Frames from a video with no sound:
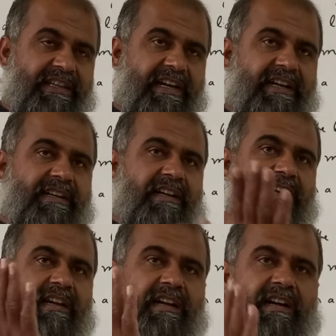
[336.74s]
that
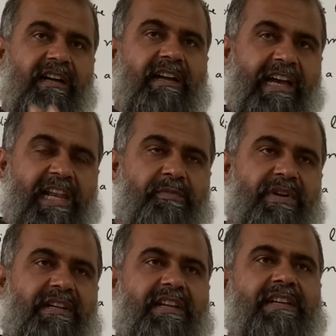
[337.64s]

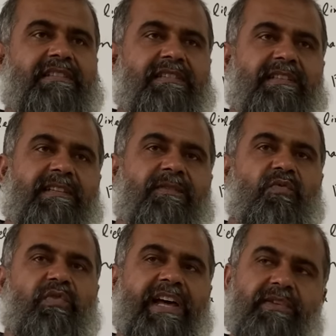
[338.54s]
element is
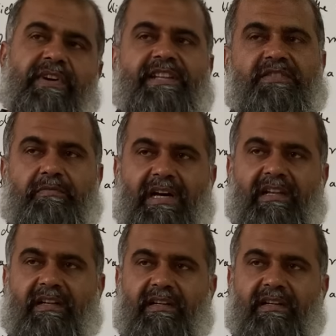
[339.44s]
very smaller.